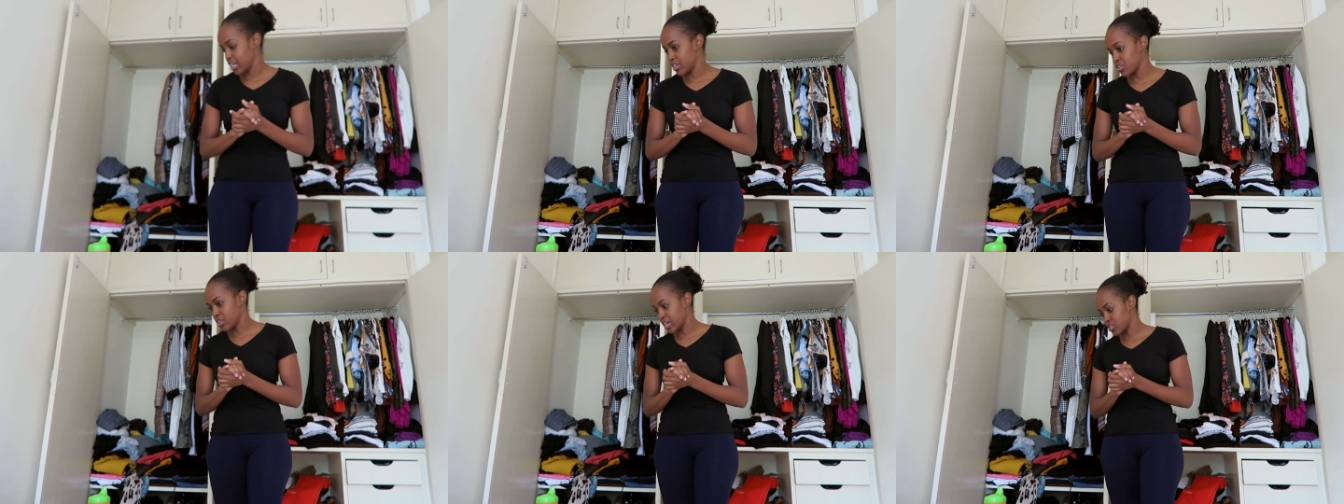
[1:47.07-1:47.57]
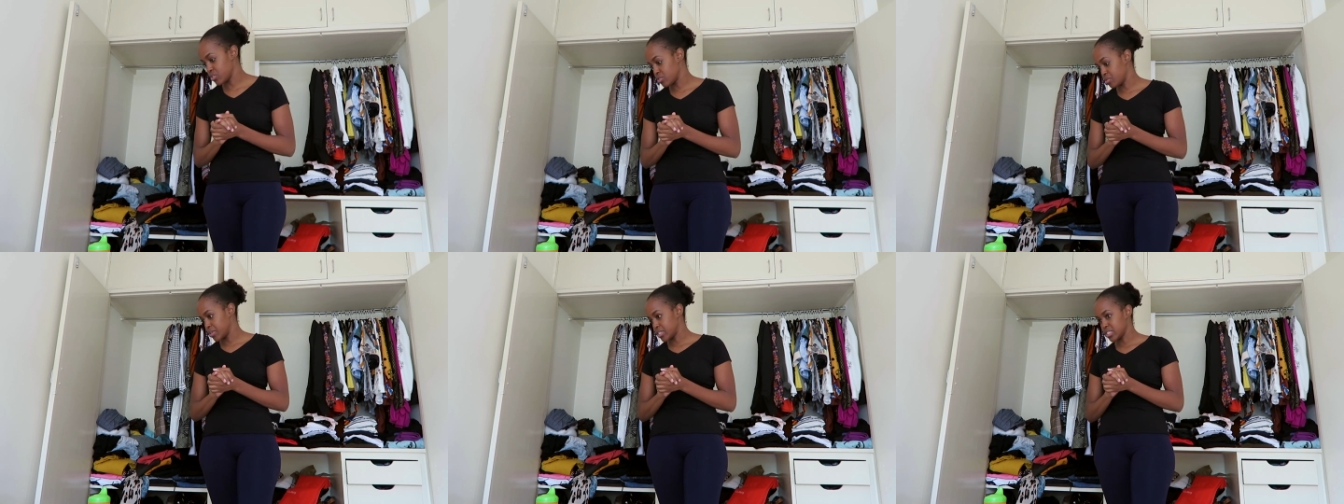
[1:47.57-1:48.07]
I don't
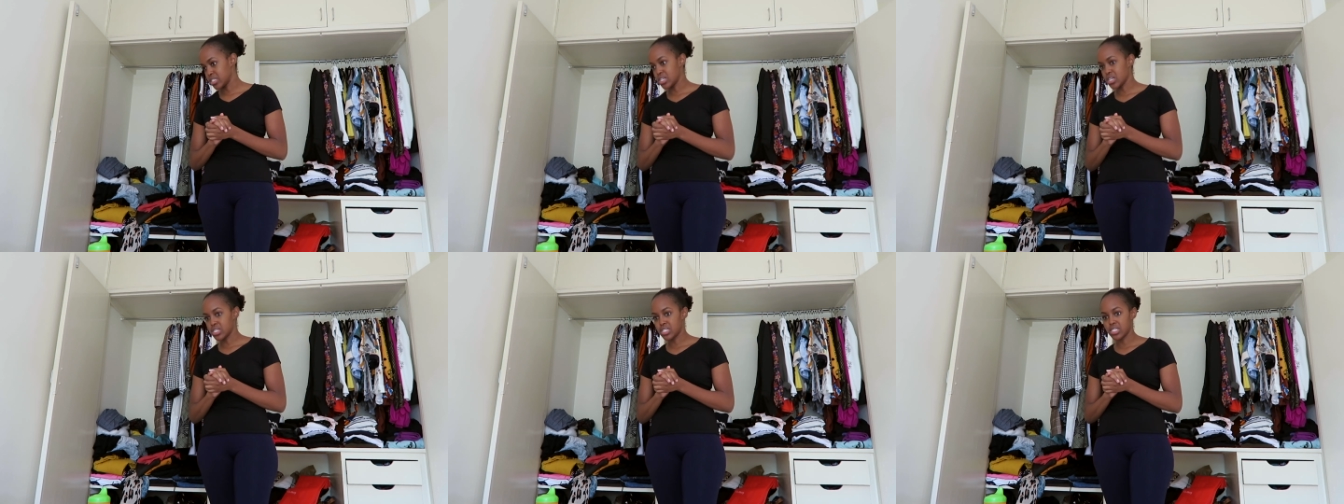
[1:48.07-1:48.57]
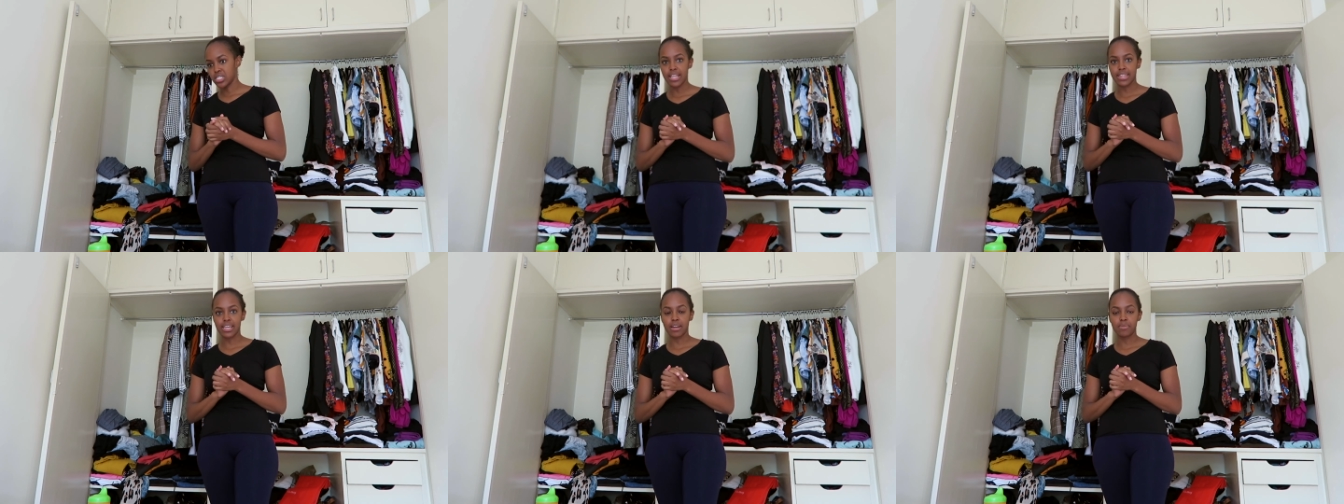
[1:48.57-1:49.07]
know where to start.
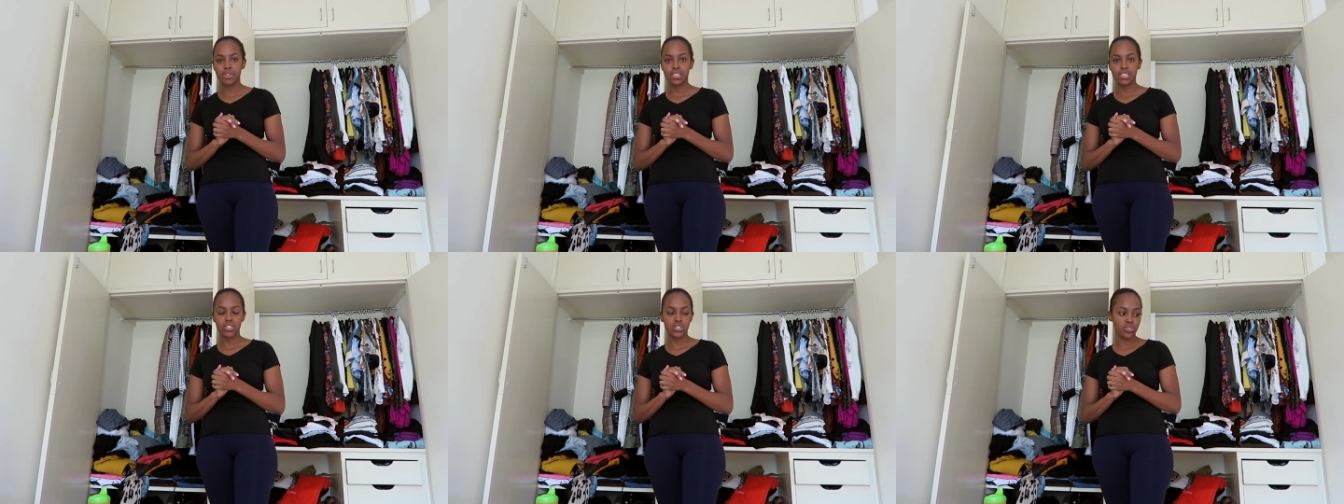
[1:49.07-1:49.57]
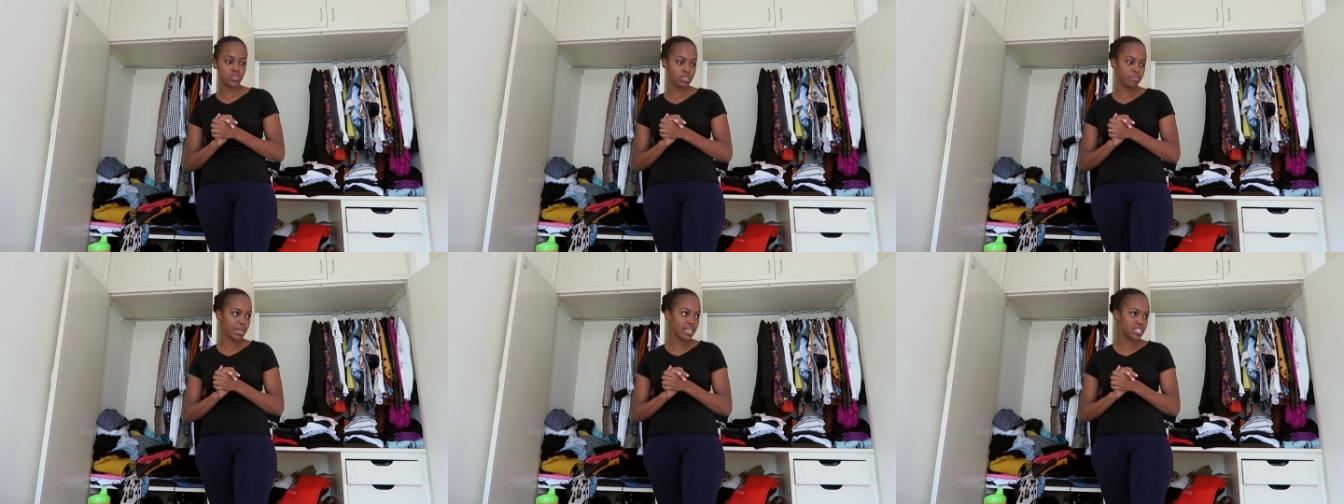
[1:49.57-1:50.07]
I think I'm gonna need to use
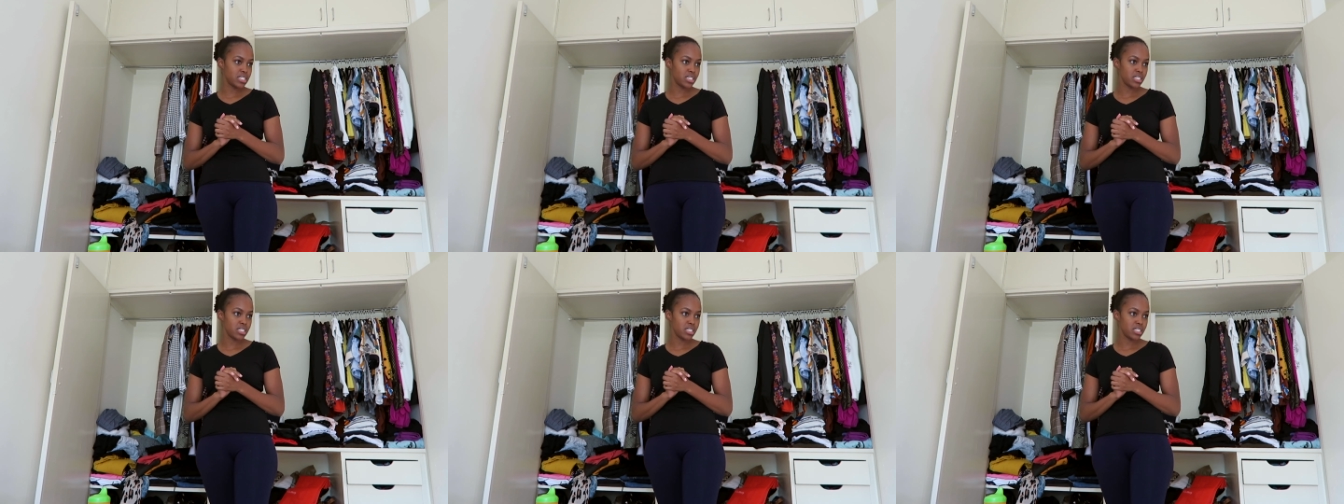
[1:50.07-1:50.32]
the bed.